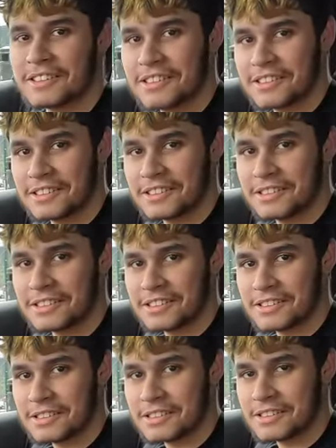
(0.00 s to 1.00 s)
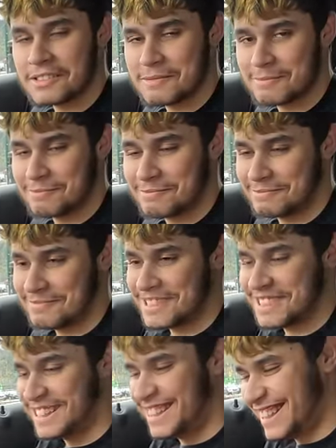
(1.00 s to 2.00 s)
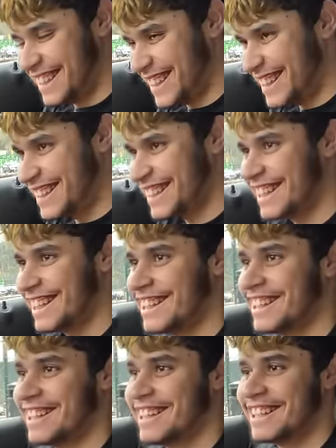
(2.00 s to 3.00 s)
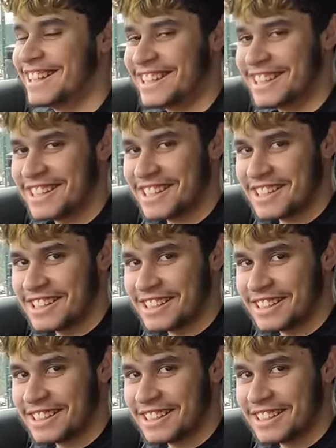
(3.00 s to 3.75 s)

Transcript: (not speaking)